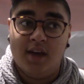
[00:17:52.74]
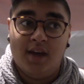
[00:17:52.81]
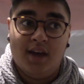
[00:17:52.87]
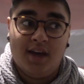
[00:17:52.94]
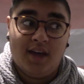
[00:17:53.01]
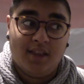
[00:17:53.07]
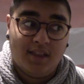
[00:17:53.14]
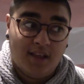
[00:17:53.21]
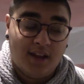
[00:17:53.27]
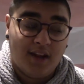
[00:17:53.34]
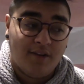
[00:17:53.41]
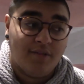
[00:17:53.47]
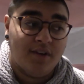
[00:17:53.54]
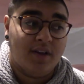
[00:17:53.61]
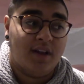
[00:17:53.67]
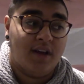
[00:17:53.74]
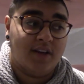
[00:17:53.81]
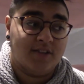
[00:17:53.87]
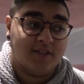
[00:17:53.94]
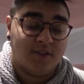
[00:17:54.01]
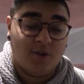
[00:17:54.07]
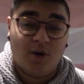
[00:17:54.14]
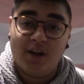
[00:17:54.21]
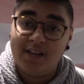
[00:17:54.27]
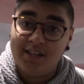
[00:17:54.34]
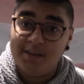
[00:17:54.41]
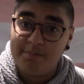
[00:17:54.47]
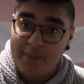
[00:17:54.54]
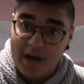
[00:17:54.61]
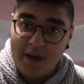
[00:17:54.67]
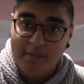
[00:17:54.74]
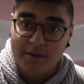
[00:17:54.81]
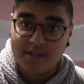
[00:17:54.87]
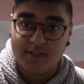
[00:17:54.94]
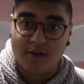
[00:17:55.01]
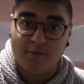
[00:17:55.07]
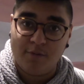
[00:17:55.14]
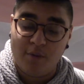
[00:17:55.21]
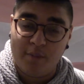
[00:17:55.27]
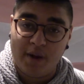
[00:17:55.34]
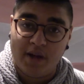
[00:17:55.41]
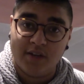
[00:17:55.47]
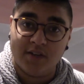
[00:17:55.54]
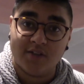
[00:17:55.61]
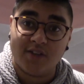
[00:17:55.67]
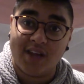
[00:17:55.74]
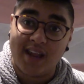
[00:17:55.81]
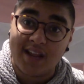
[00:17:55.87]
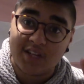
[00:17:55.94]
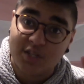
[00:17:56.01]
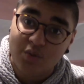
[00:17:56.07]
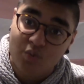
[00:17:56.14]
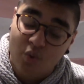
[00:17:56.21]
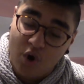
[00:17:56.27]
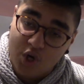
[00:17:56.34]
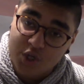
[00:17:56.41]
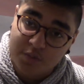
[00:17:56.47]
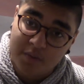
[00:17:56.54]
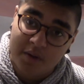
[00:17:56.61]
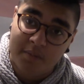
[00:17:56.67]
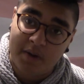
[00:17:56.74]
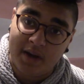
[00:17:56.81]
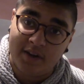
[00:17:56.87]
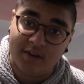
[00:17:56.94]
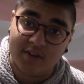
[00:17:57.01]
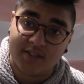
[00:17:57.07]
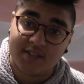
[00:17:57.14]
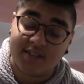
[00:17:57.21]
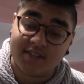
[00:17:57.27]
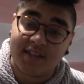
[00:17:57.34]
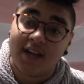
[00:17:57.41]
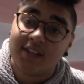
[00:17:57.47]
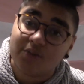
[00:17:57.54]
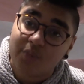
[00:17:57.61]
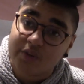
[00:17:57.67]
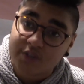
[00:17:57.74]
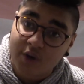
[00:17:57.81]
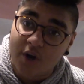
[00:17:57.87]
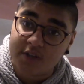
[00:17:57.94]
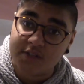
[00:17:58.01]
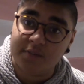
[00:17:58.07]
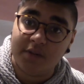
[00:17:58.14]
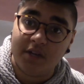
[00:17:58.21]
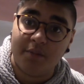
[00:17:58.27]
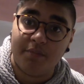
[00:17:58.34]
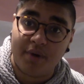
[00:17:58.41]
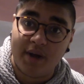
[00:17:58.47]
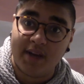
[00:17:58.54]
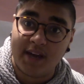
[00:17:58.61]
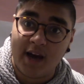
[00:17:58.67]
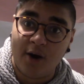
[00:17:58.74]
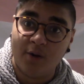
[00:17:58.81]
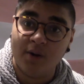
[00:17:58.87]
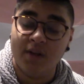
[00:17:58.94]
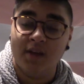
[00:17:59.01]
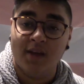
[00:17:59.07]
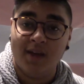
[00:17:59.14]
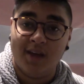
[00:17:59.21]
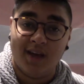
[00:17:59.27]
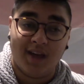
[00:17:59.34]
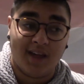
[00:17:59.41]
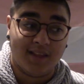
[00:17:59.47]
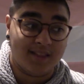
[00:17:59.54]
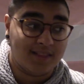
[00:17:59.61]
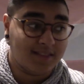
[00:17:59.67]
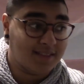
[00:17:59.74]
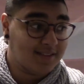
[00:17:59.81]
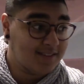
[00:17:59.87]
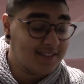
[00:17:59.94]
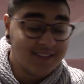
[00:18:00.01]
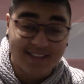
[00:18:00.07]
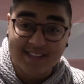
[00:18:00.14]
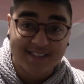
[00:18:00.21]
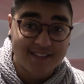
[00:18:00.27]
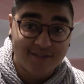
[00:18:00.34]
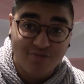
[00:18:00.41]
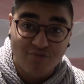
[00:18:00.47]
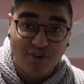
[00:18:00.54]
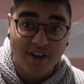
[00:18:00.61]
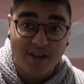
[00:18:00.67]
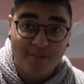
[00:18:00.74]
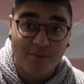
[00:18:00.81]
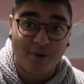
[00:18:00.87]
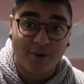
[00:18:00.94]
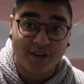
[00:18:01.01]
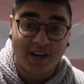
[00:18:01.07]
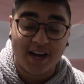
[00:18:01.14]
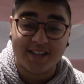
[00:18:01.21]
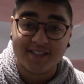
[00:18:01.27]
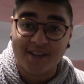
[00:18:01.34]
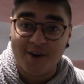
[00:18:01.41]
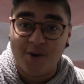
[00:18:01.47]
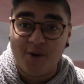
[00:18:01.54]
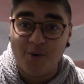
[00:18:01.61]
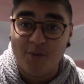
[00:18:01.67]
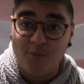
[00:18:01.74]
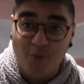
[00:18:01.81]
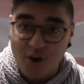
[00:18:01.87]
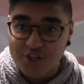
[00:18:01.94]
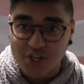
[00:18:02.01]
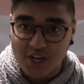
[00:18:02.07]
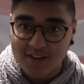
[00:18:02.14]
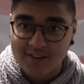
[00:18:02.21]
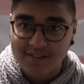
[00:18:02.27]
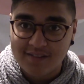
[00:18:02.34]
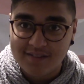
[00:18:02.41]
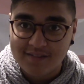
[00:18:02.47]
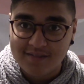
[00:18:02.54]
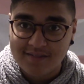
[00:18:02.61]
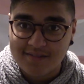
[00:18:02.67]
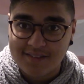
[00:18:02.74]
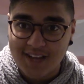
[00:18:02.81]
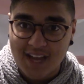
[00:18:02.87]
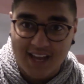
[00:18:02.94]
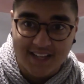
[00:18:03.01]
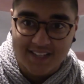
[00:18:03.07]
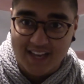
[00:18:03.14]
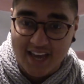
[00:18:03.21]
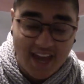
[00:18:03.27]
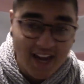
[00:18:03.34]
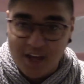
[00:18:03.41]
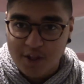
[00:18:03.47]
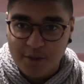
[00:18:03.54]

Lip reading: And then I realized, no, I need to buy myself more binders and actually wash my binders, because that's what's causing me to break out. And this is really important, guys. Wash it. It is like any other